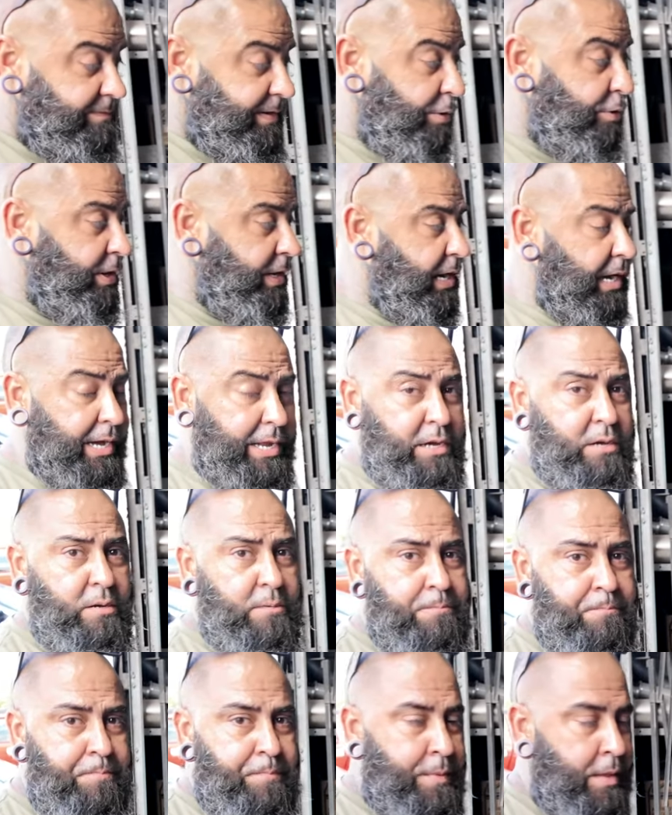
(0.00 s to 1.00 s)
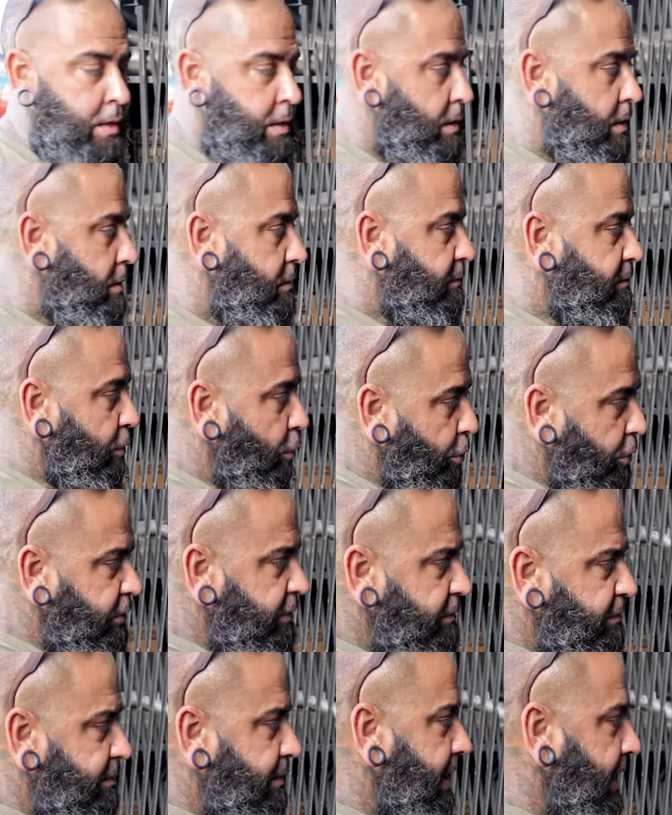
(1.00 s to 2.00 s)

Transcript: very clean. Mm-hmm. So we're just